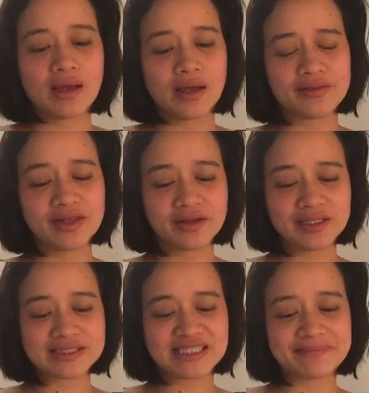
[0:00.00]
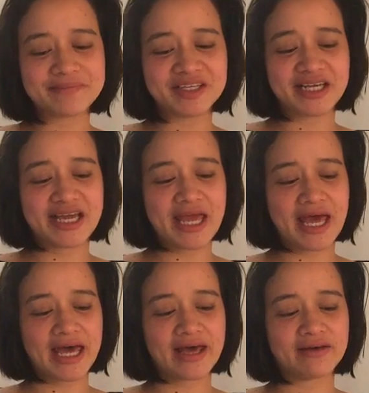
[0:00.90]
Another tip that I
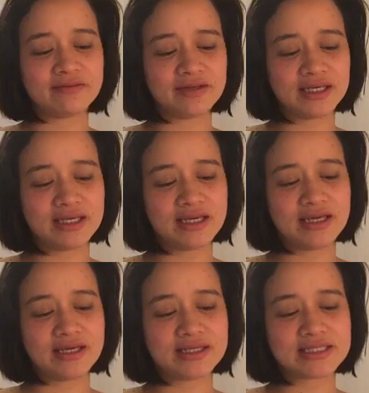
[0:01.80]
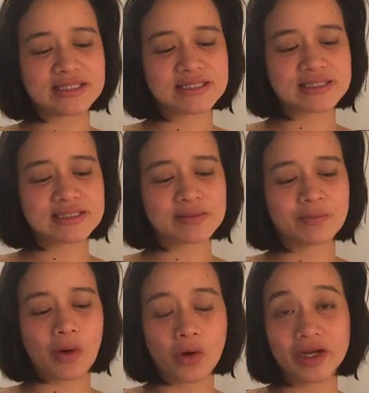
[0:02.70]
have is
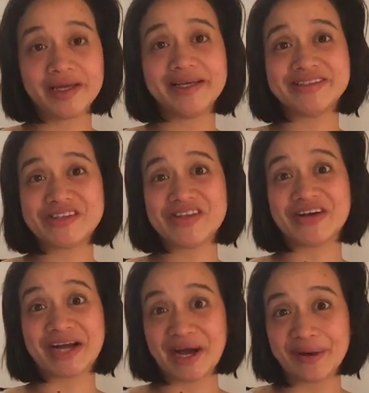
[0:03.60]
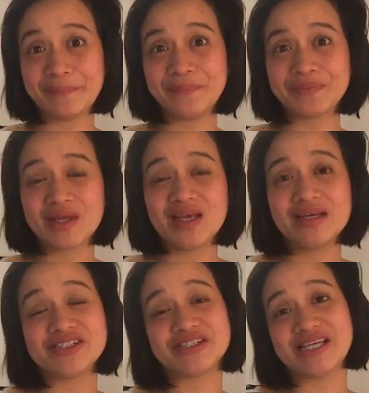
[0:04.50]
pouring into their cup.
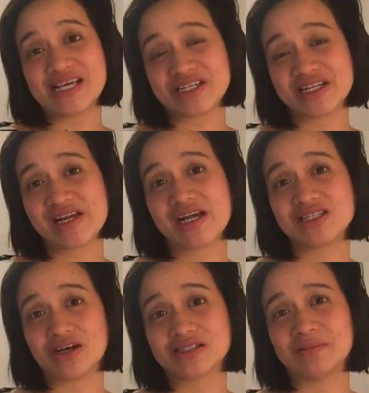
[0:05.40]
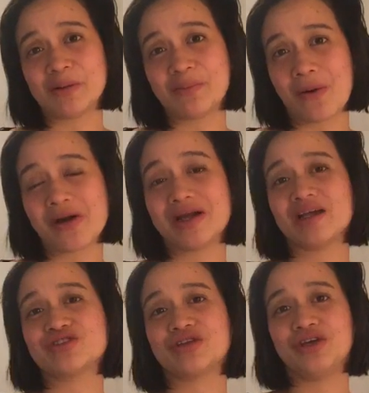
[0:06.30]
So yesterday I talked about pouring
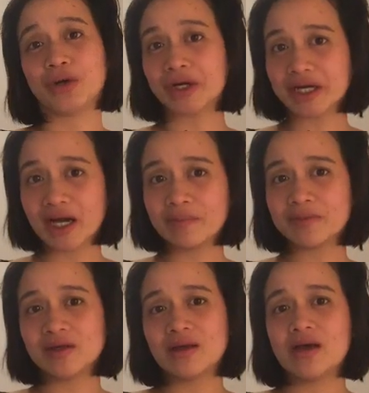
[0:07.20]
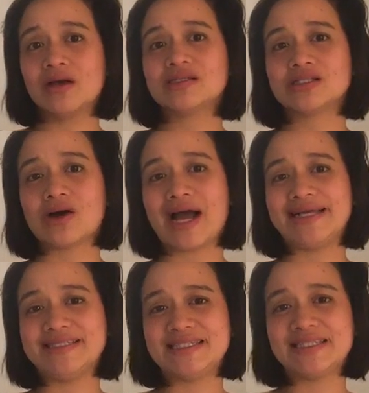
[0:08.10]
into your cup. So
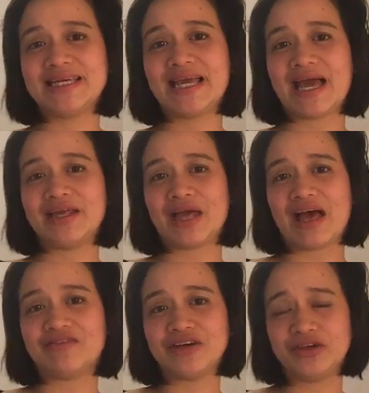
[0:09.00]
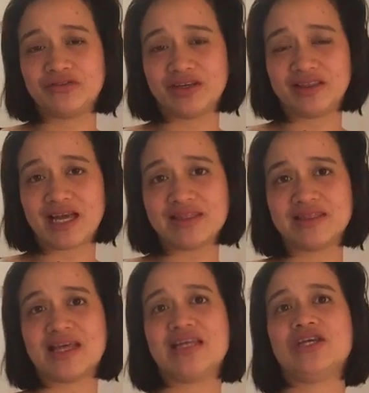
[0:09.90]
ideally, after you've done that,
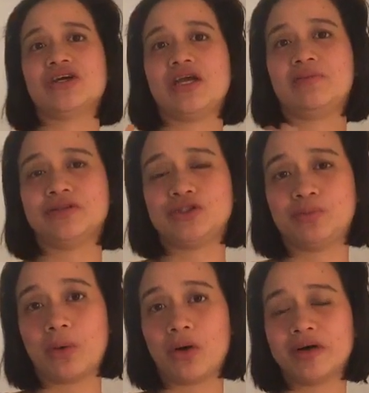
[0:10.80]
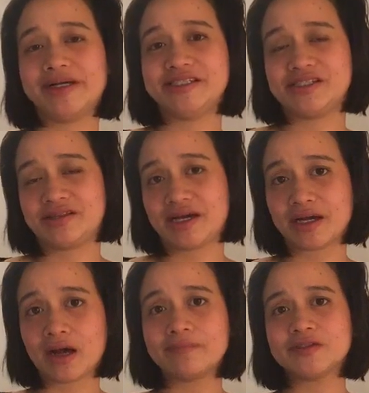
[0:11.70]
then you're able to pour into their cup.